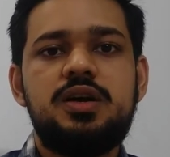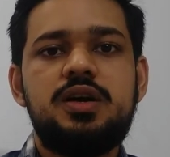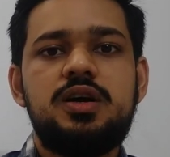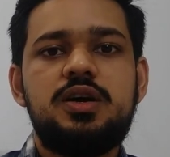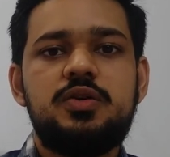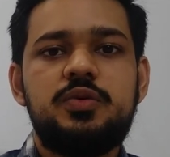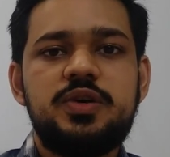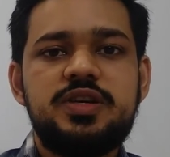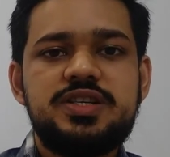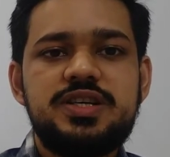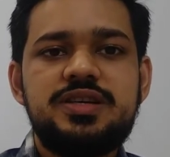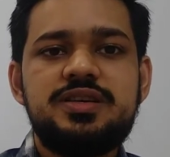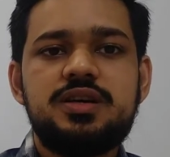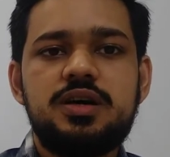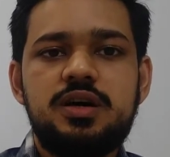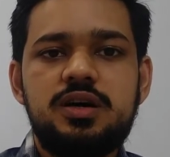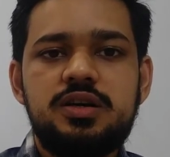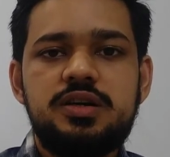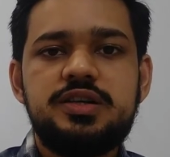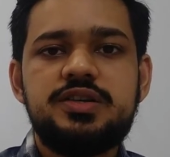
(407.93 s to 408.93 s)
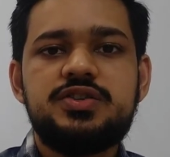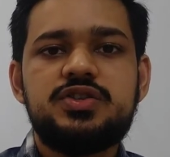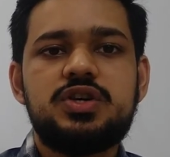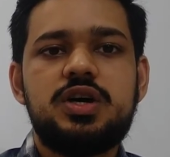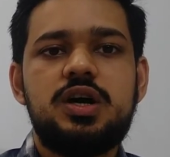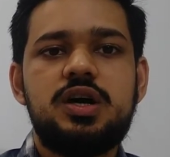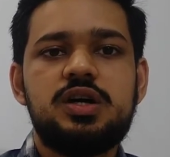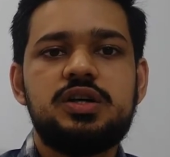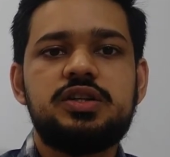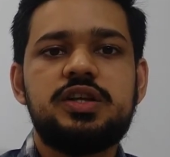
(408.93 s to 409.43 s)
Retained earnings
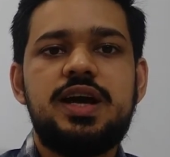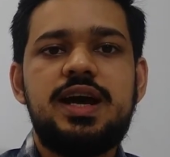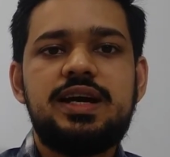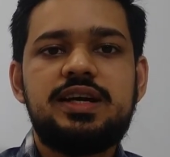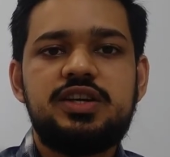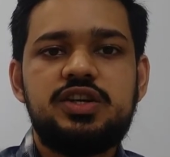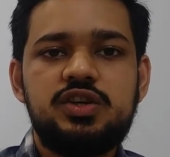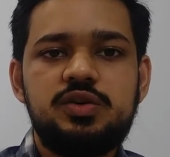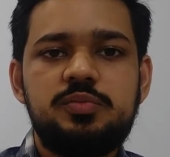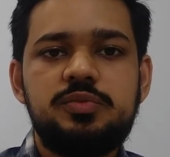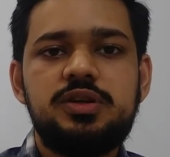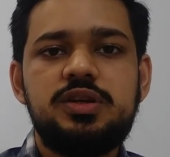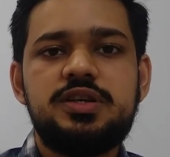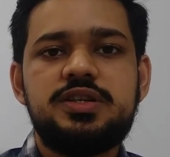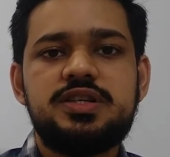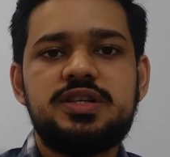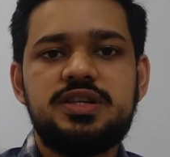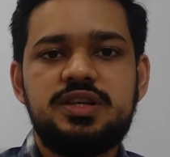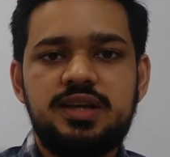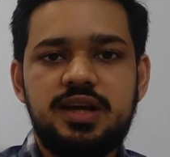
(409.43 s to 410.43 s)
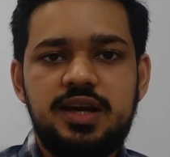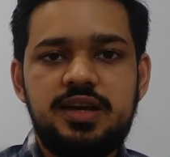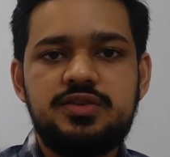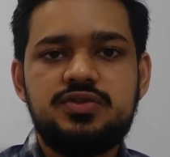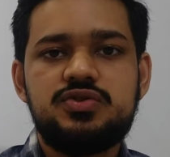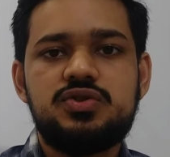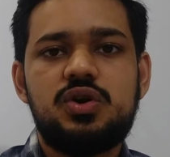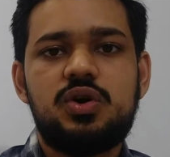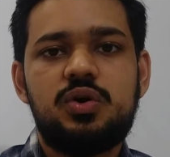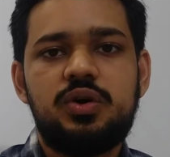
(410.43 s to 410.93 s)
are the accumulated
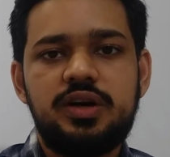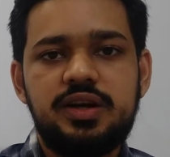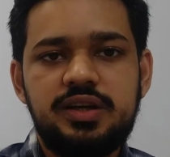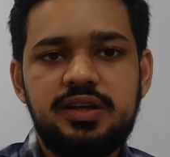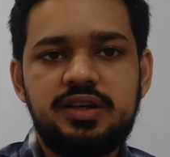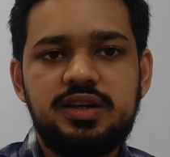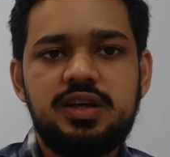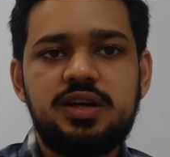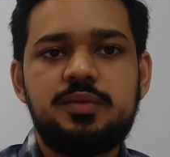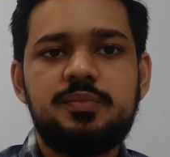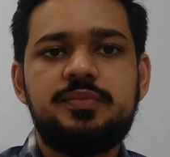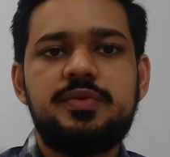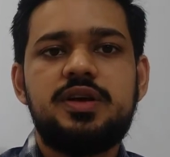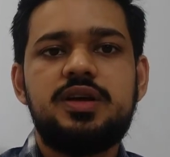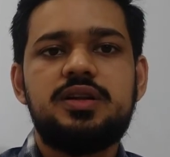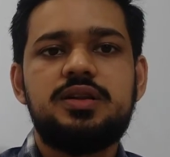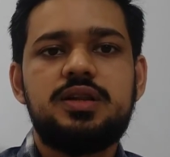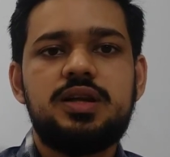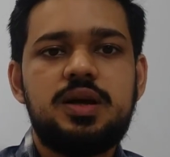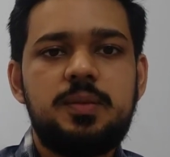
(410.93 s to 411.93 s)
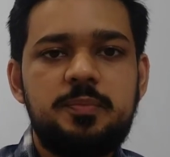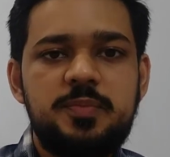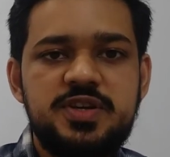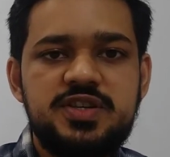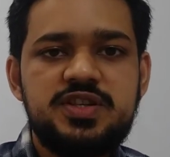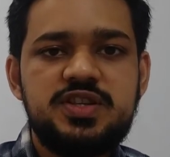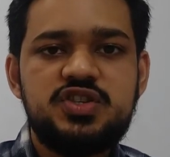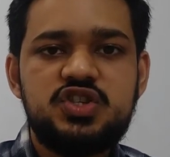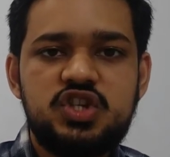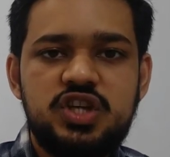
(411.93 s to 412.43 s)
gains or income that a
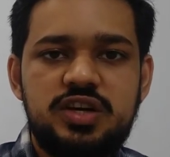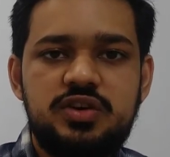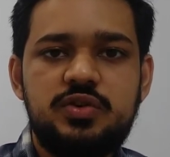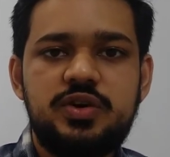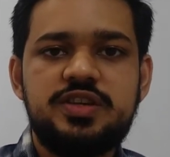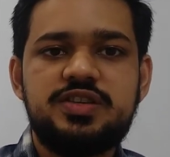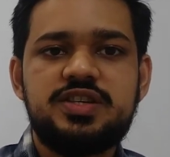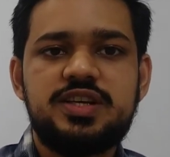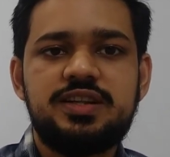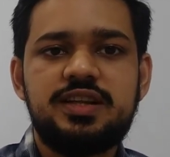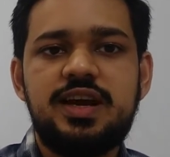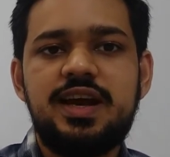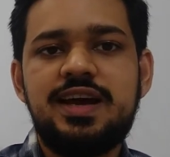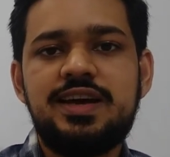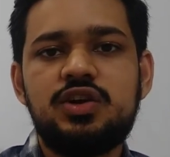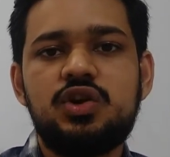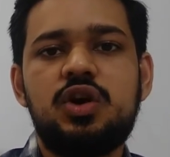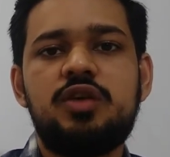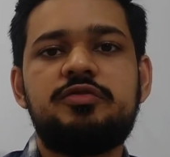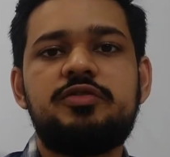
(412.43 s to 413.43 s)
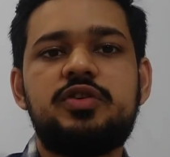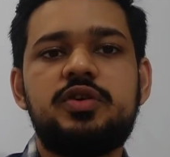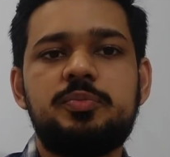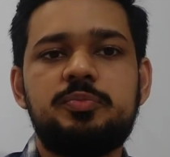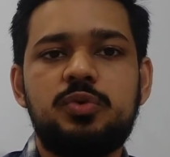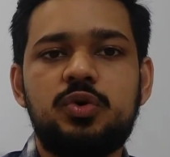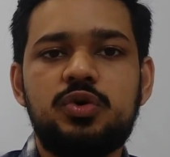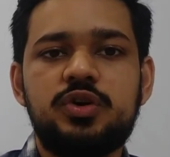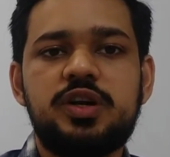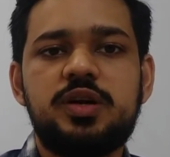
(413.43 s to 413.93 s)
business generates at the end of a
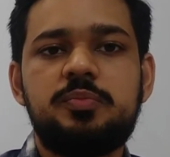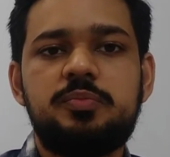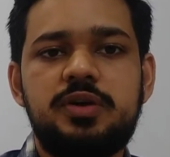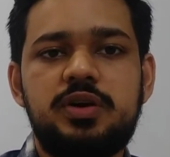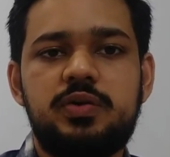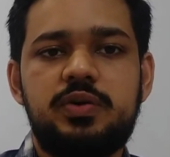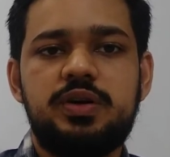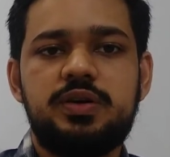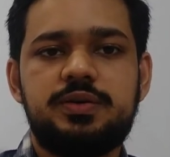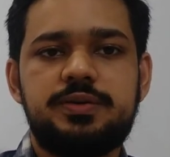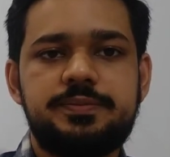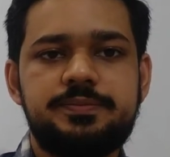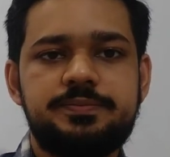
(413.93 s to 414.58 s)
reporting period.